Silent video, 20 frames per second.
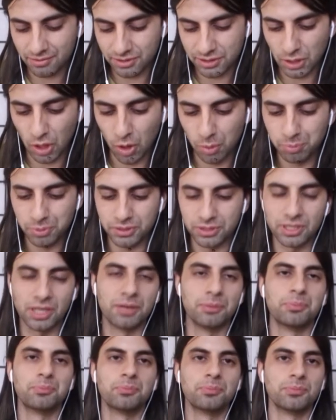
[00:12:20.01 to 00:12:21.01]
I still haven't
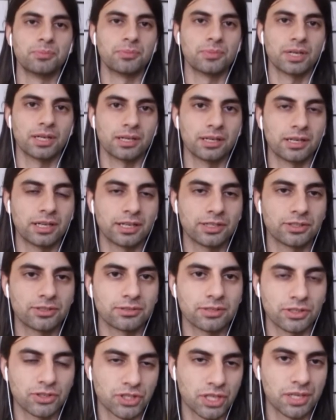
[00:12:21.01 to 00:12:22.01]
opened up
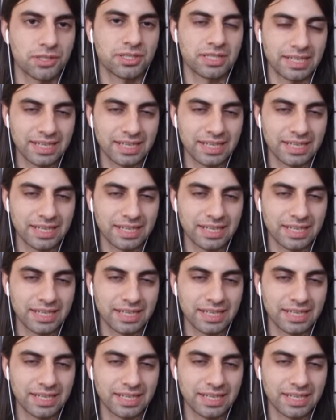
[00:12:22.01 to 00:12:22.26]
Uh,